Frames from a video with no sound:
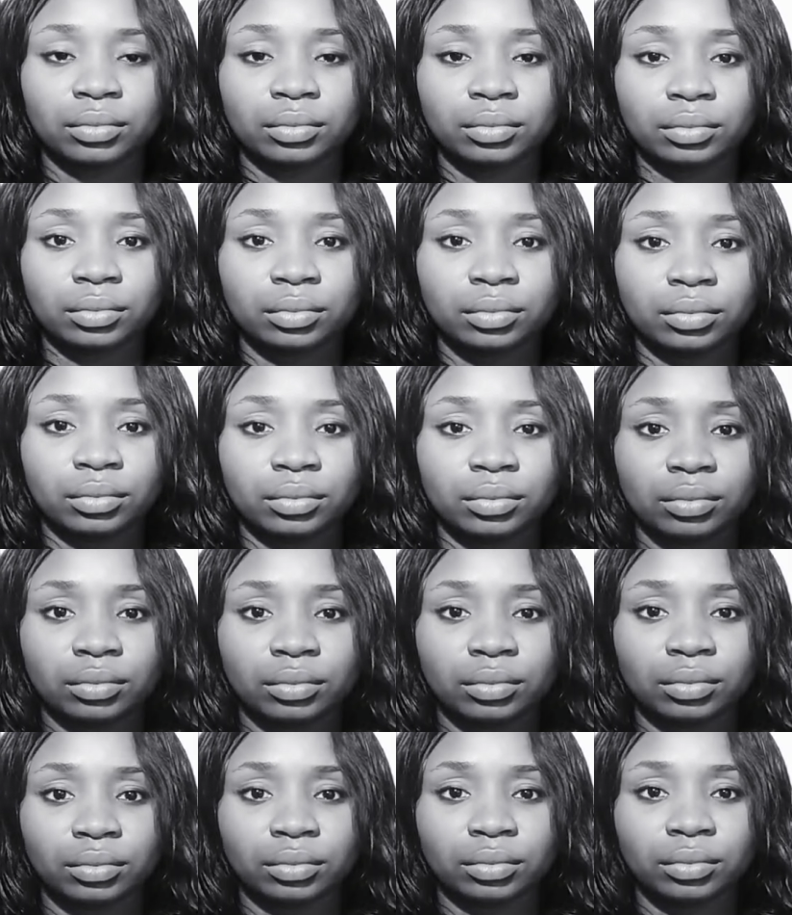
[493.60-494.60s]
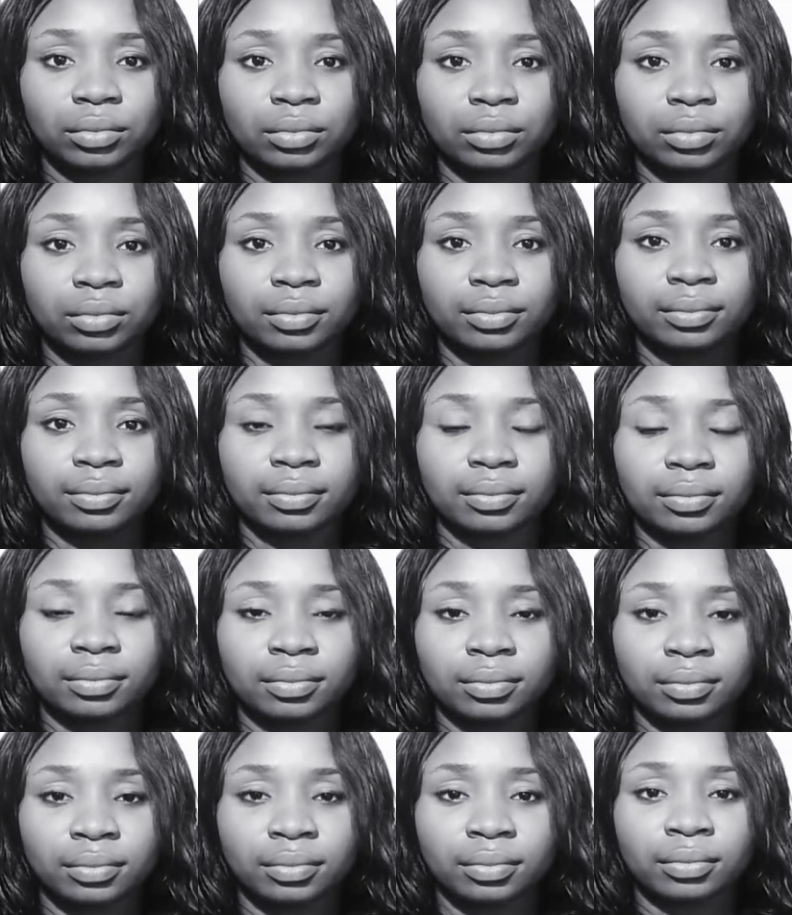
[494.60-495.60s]

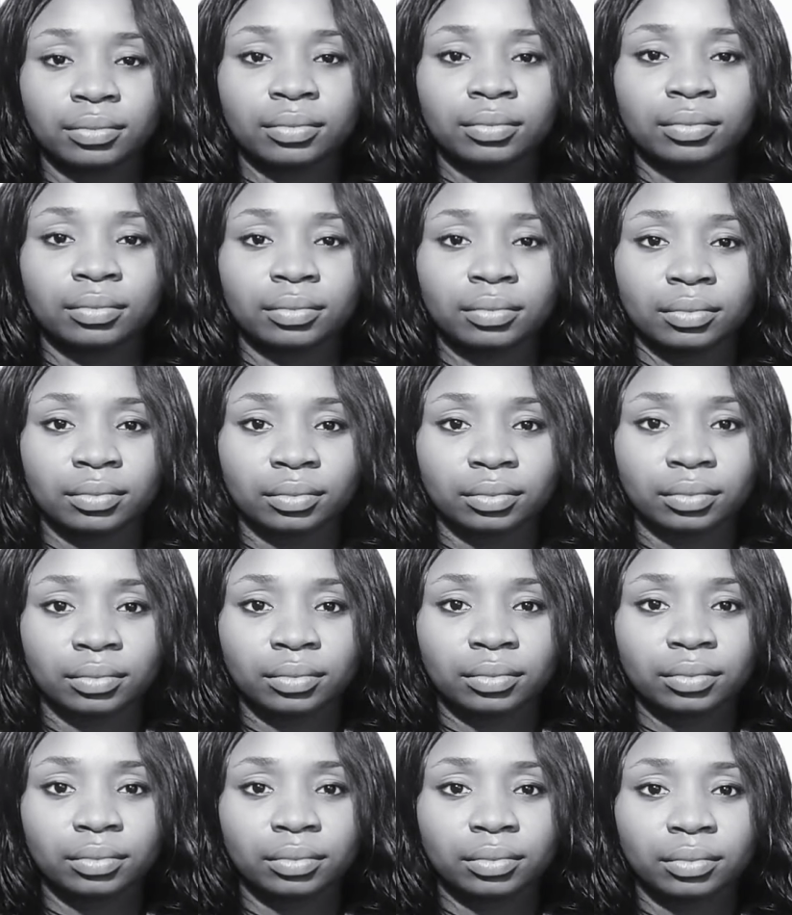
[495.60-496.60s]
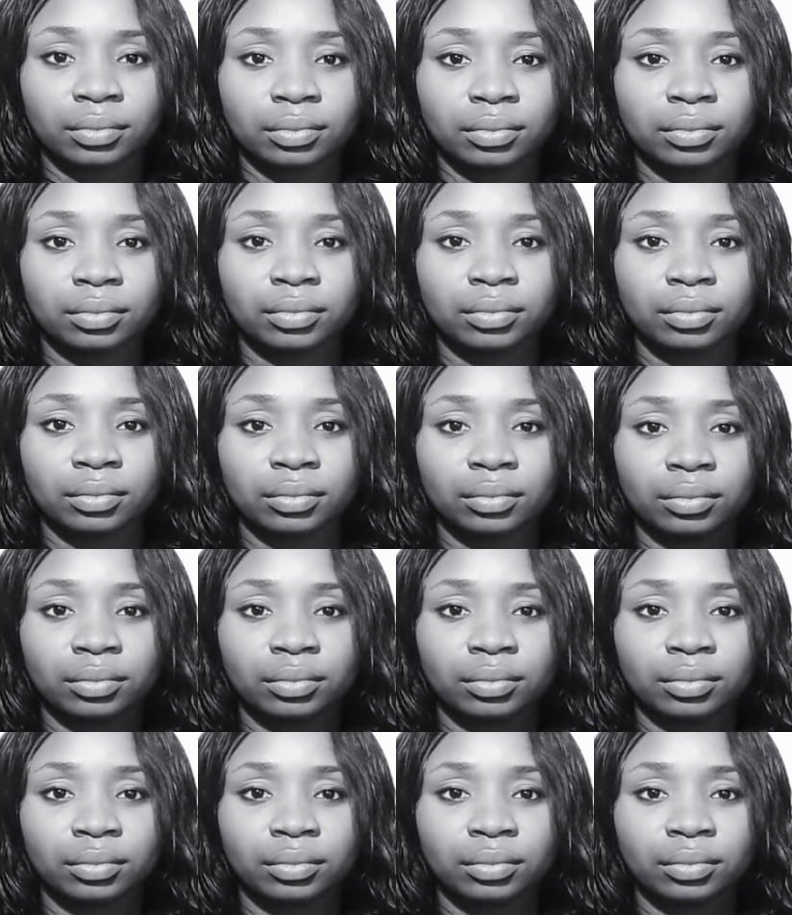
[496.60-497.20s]
(silent)